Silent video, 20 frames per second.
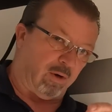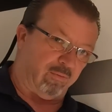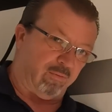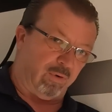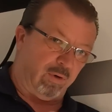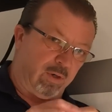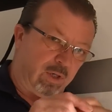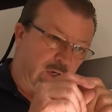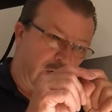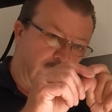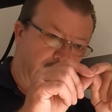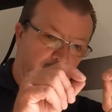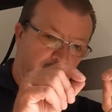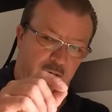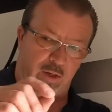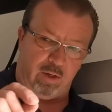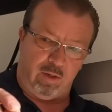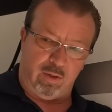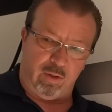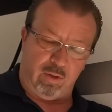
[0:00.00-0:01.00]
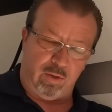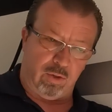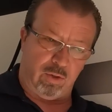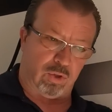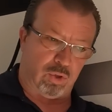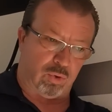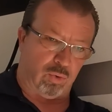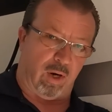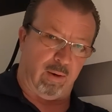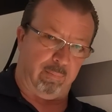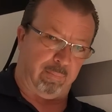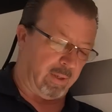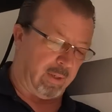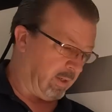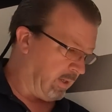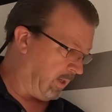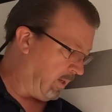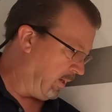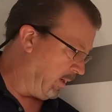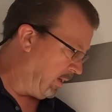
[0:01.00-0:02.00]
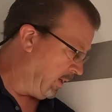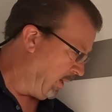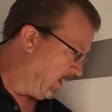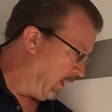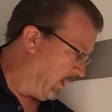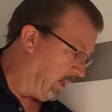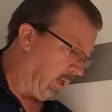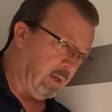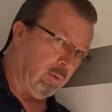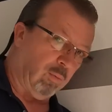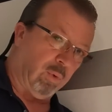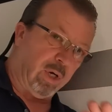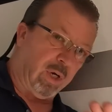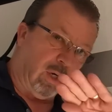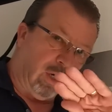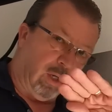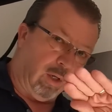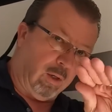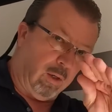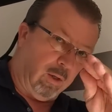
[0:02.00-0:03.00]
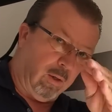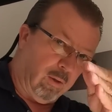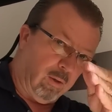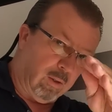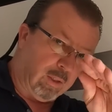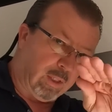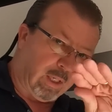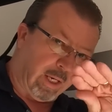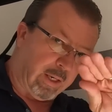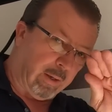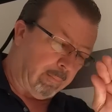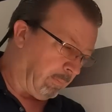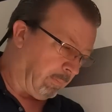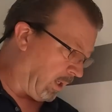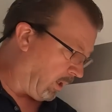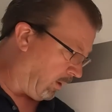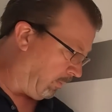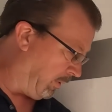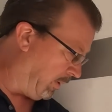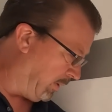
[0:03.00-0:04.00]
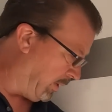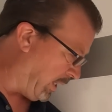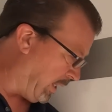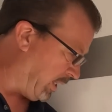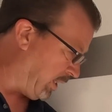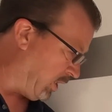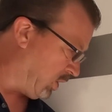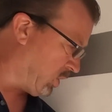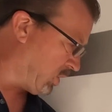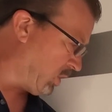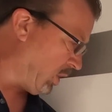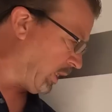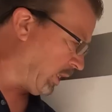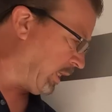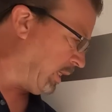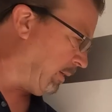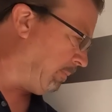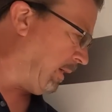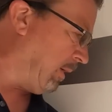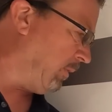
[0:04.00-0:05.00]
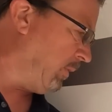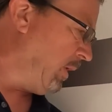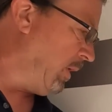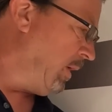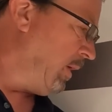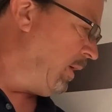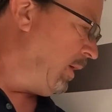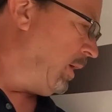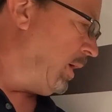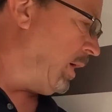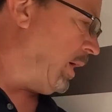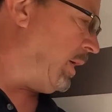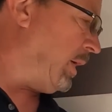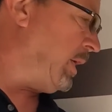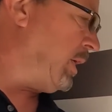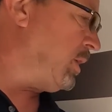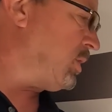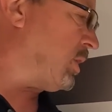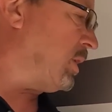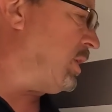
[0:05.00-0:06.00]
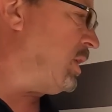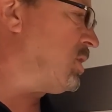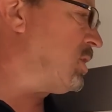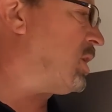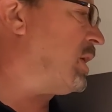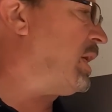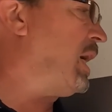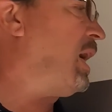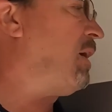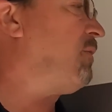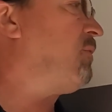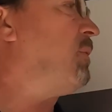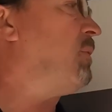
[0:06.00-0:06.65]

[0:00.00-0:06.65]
of car striping with a little kind of bulb, and he stuck it about an inch and a half